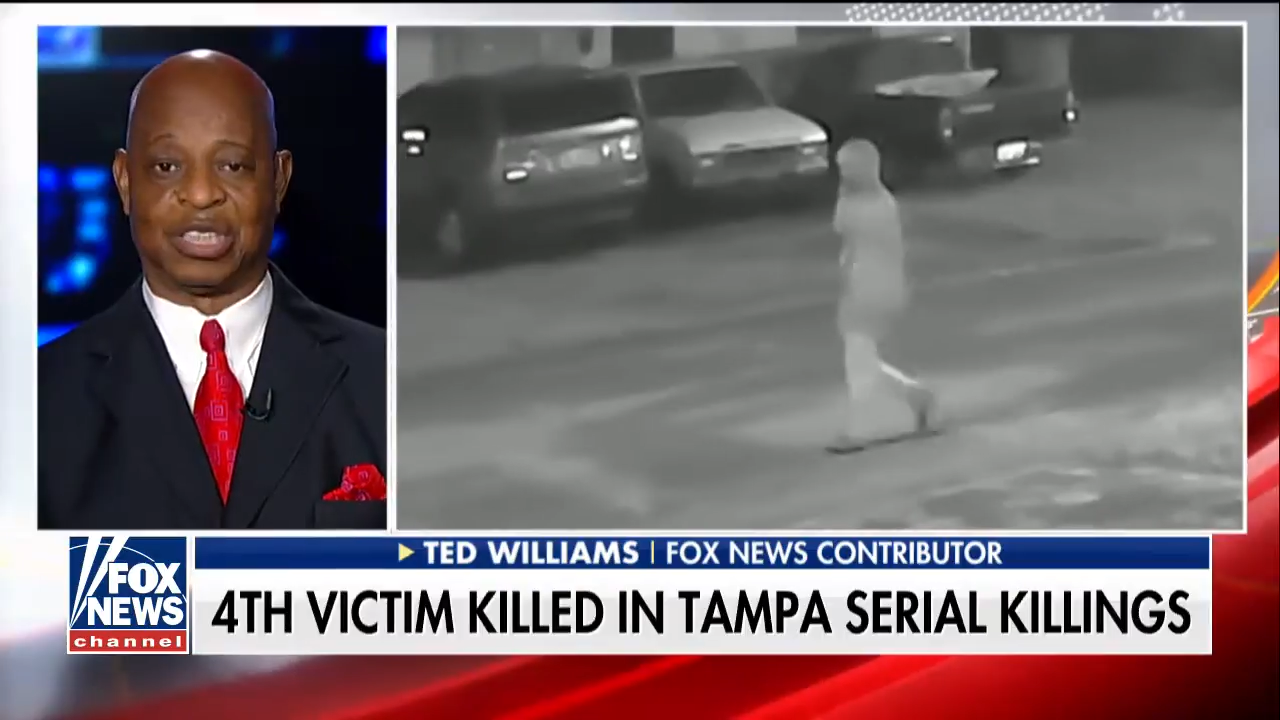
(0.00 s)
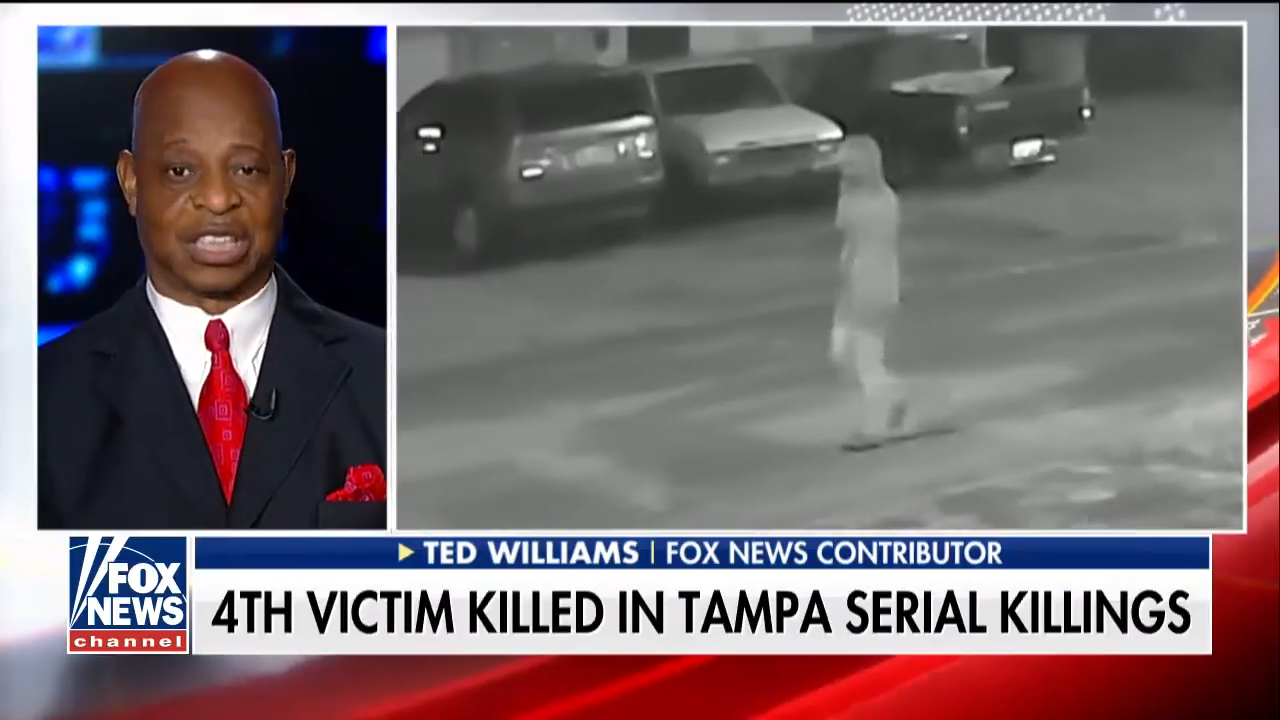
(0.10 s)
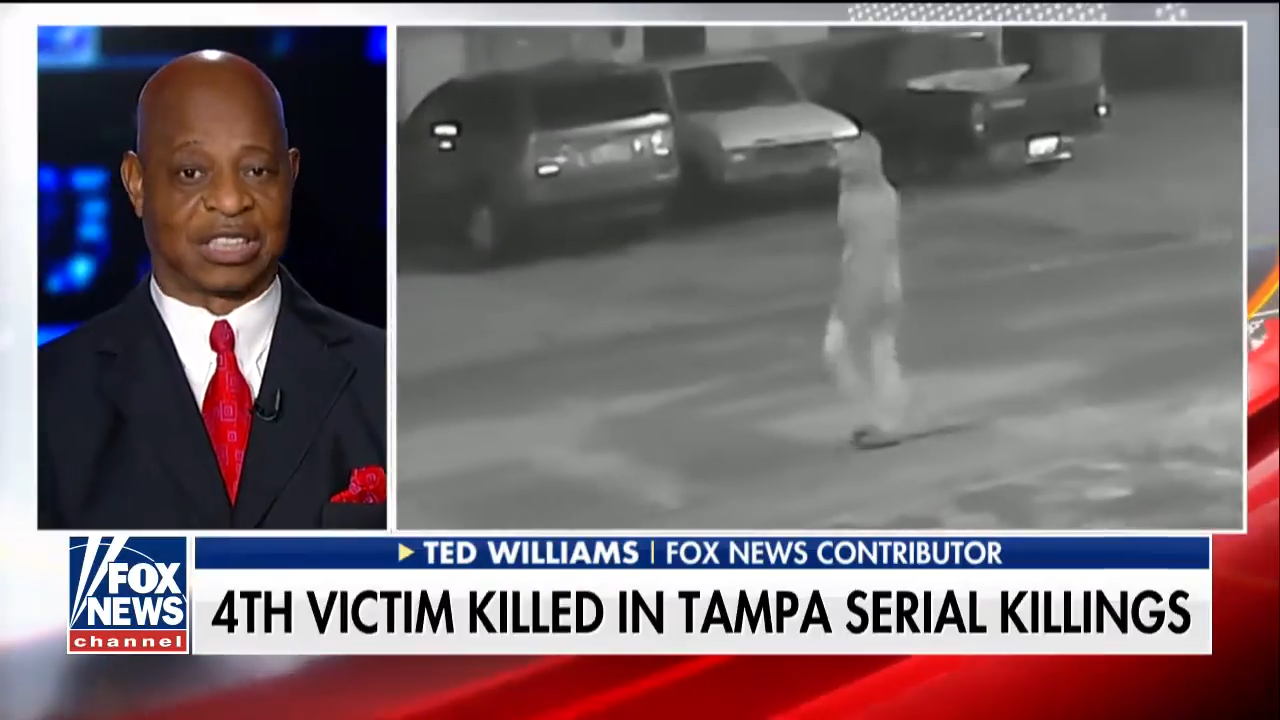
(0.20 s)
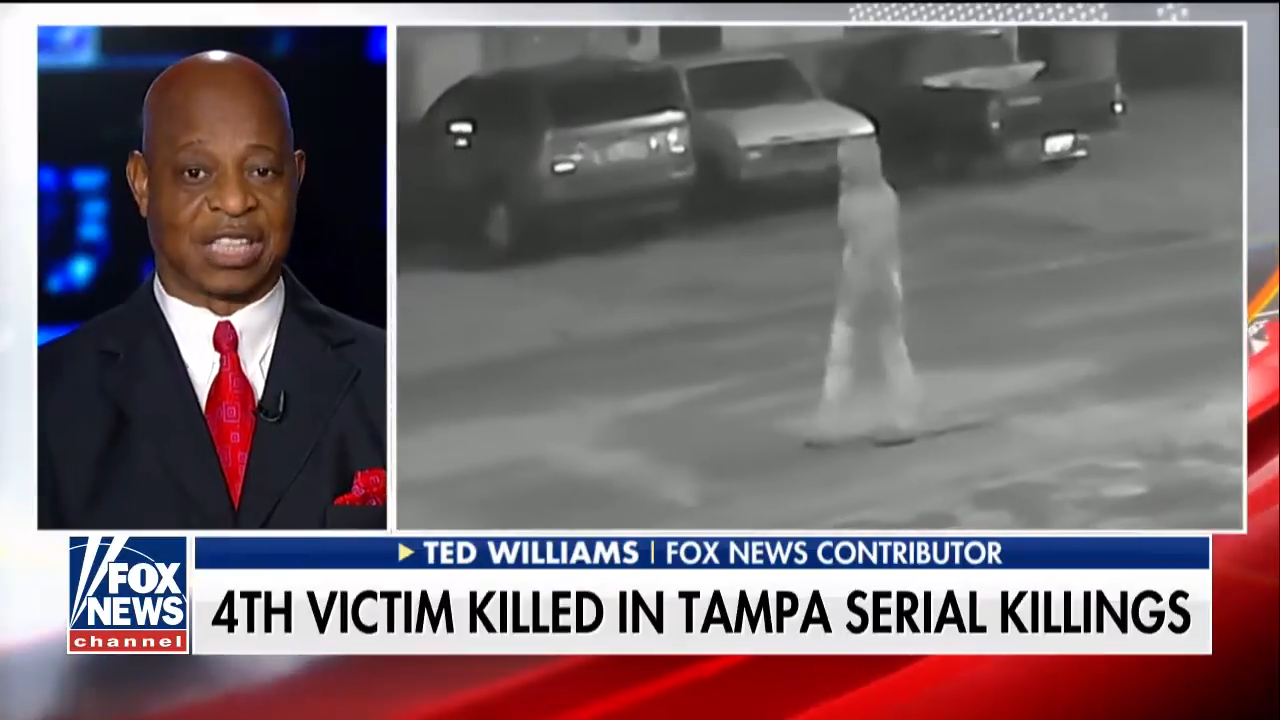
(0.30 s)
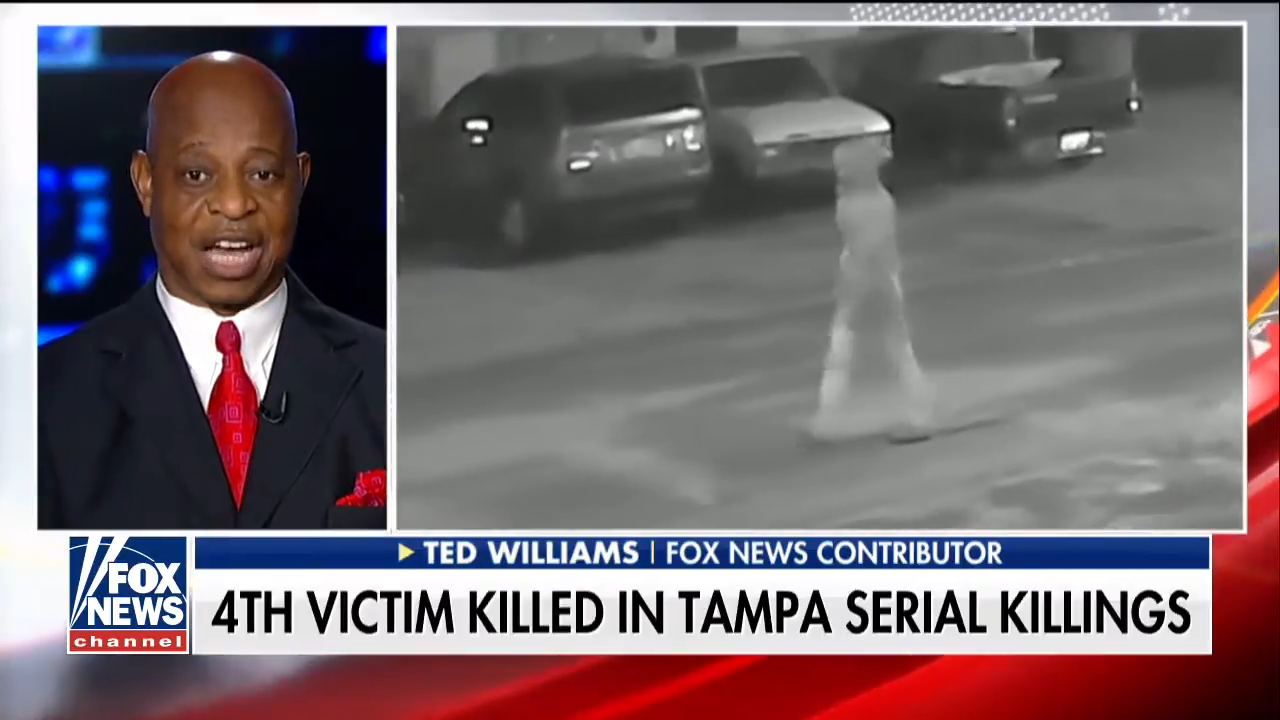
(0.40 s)

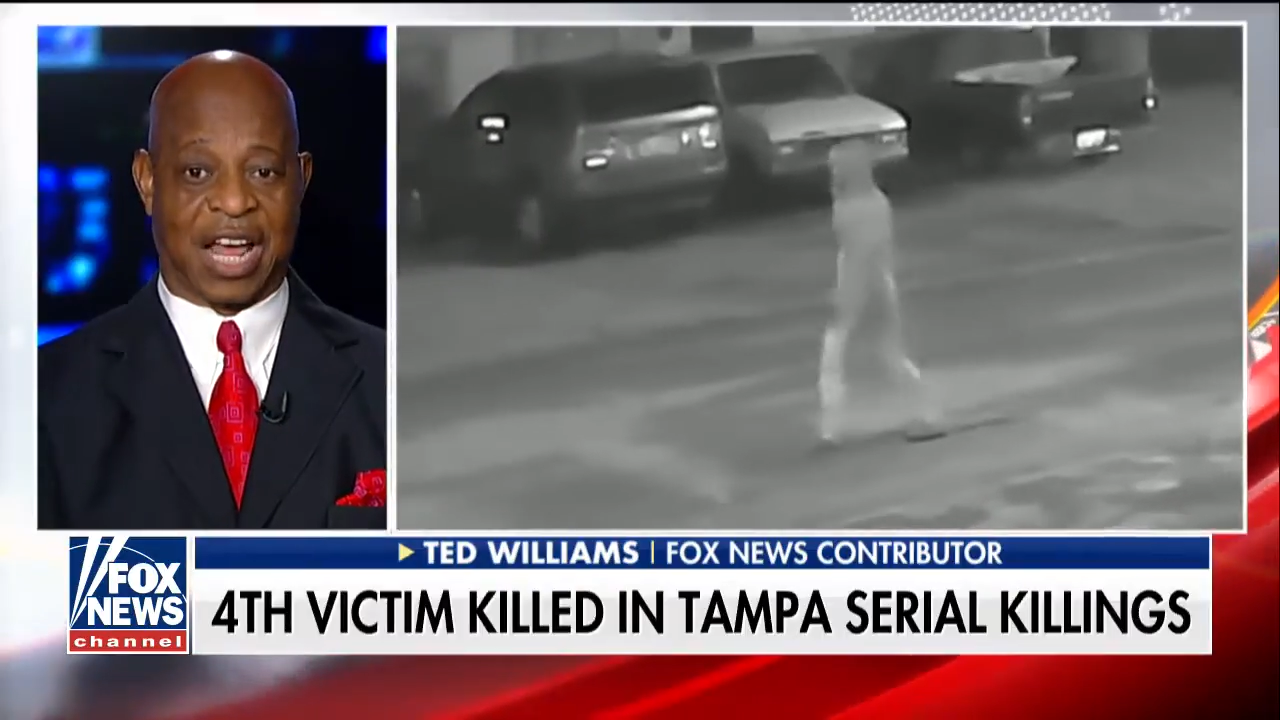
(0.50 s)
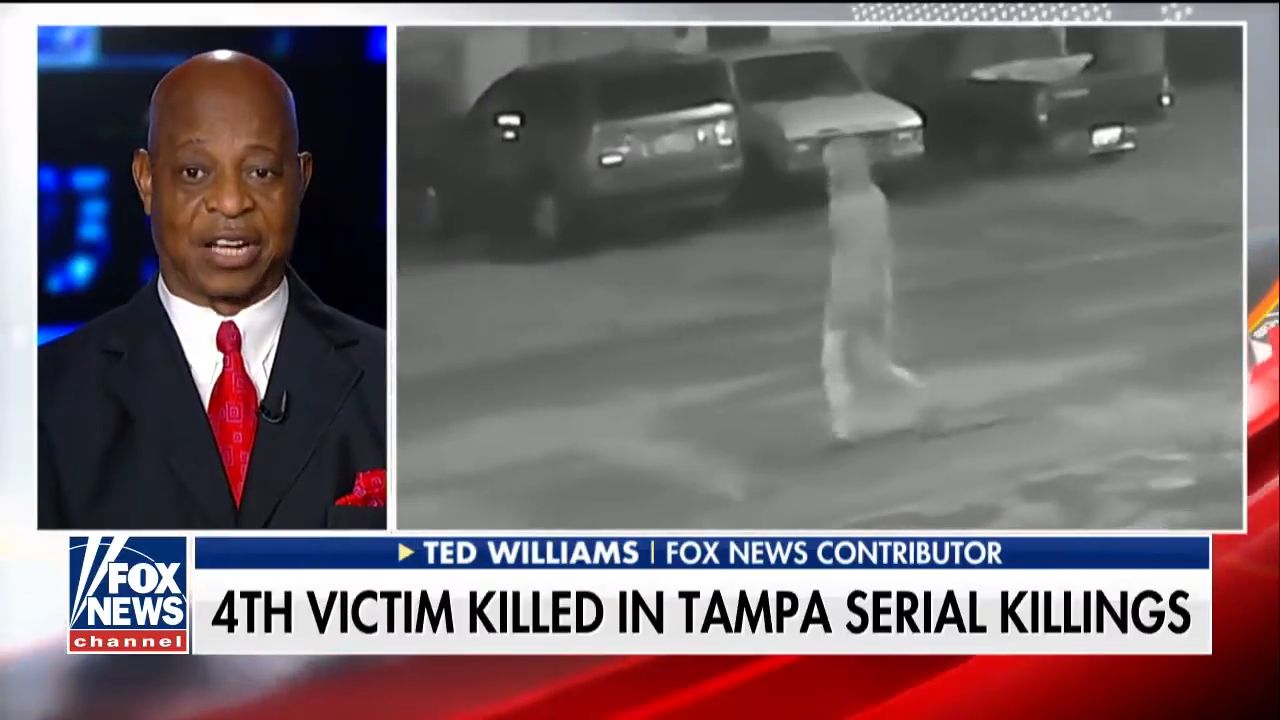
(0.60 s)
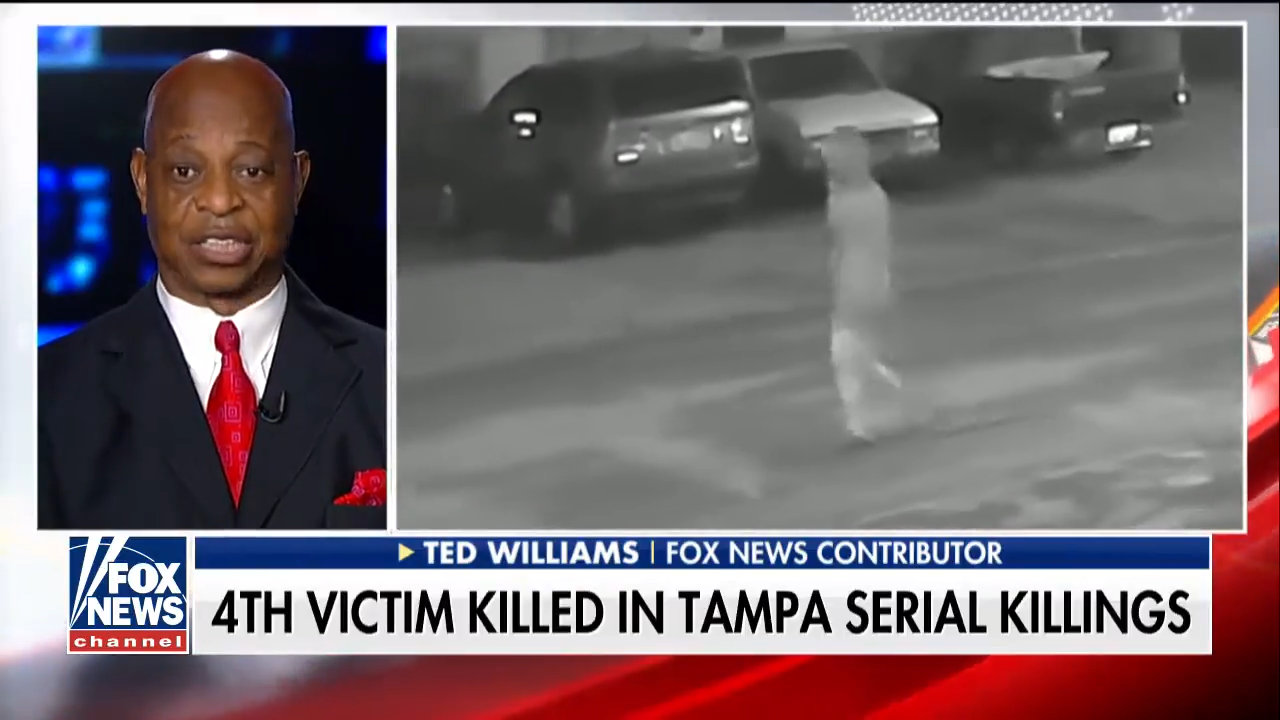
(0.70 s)
just got out